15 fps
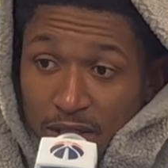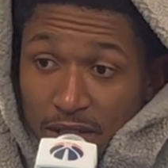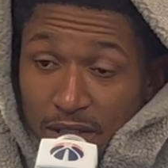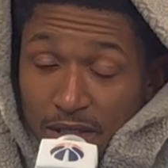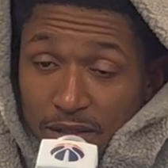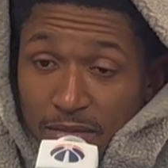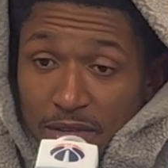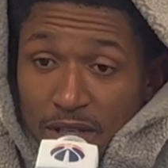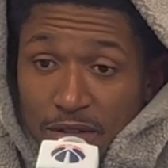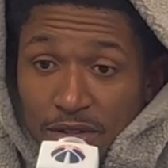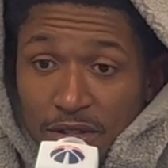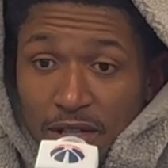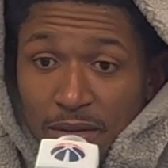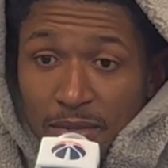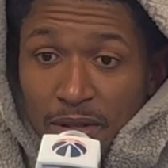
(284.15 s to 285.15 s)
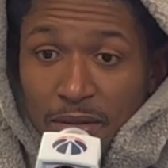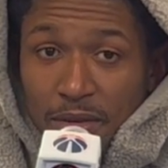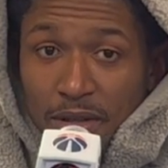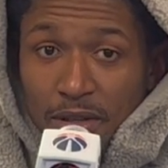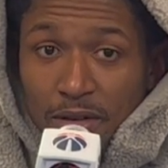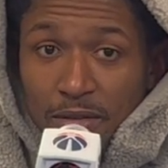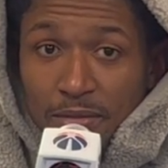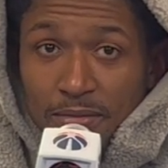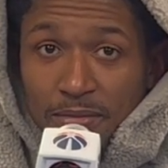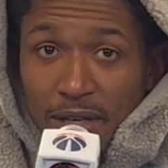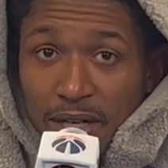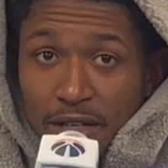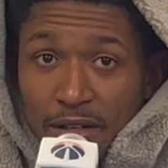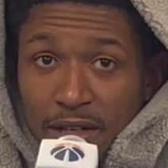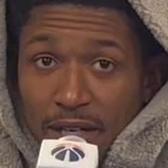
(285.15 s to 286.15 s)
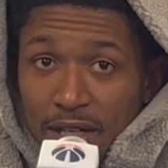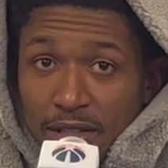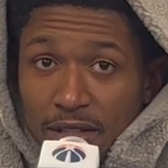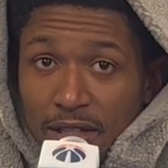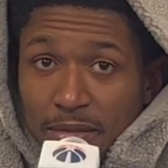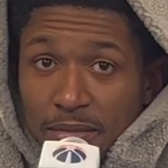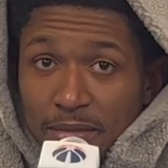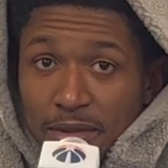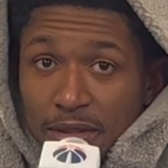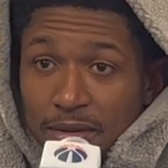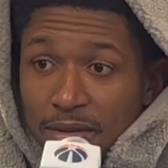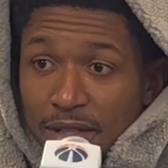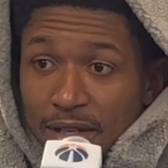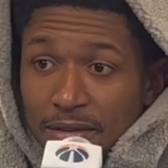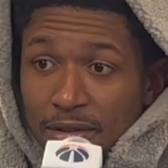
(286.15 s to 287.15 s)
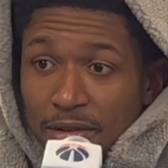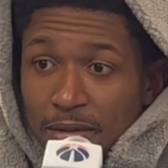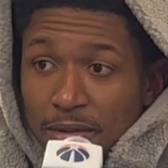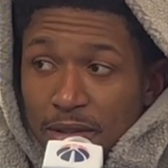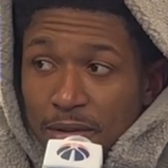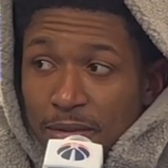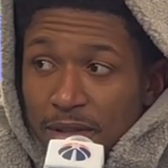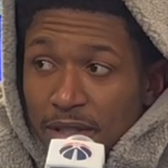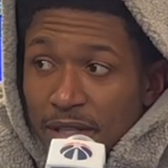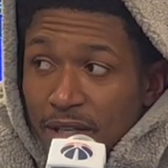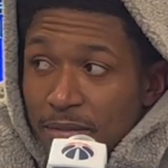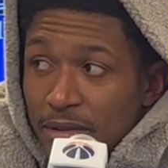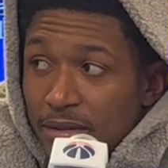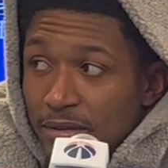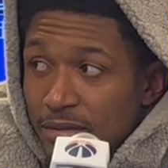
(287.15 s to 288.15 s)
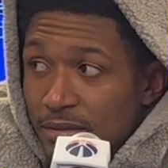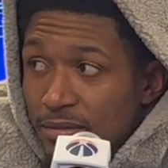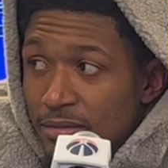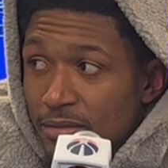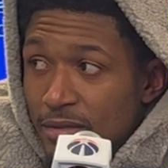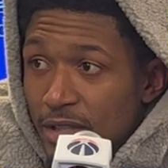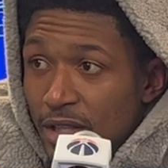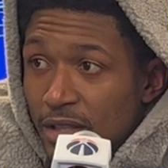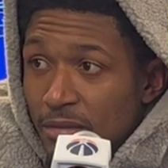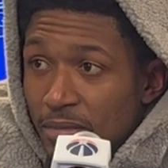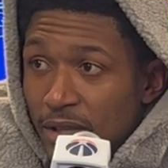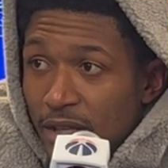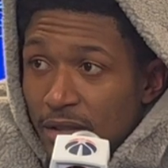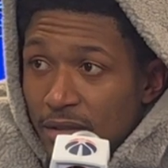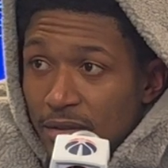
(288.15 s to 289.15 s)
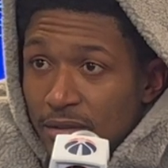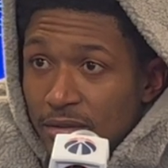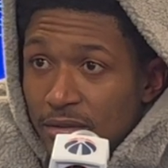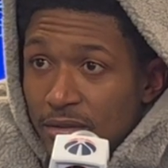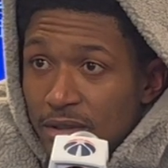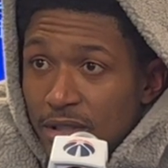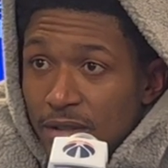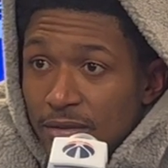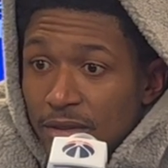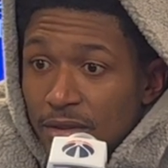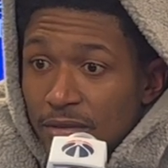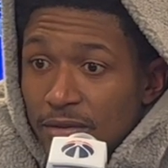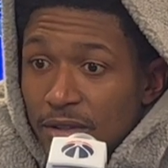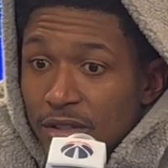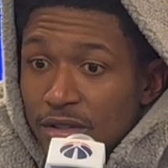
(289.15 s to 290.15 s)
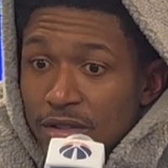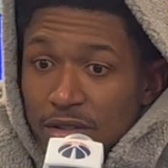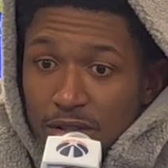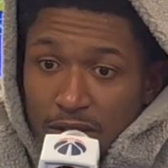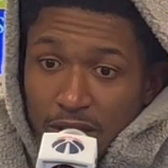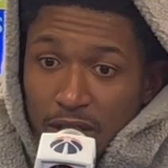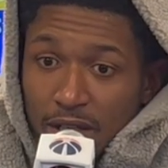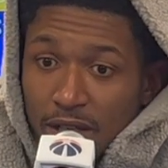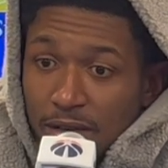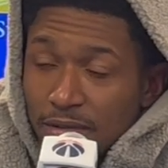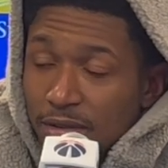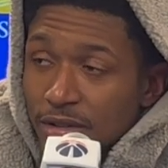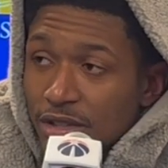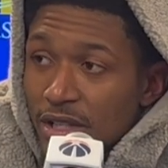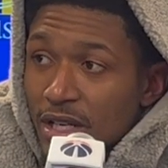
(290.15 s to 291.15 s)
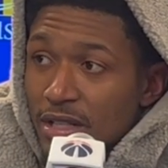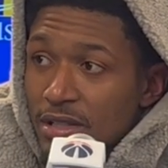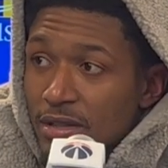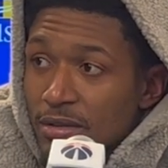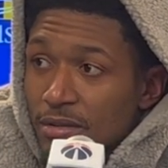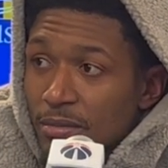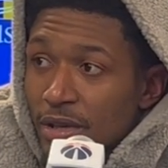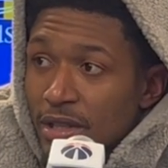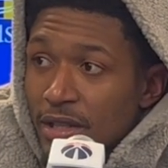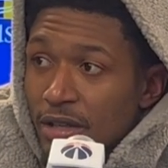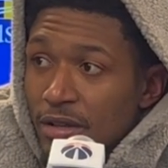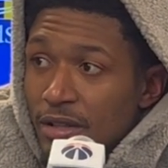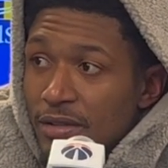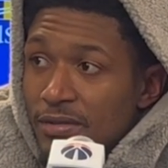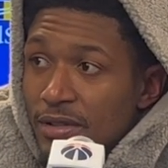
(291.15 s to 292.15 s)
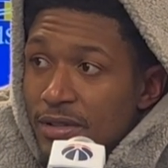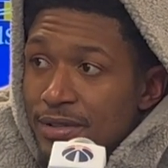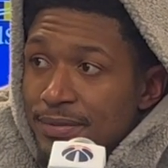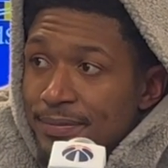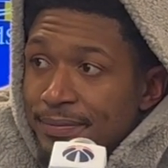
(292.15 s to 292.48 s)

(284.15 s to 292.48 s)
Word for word: sometimes you got to be able to go by your guy. You got to be able to have a little one-on-one game and get in the paint and see if you can finish and kick it out for the shots, break down defense.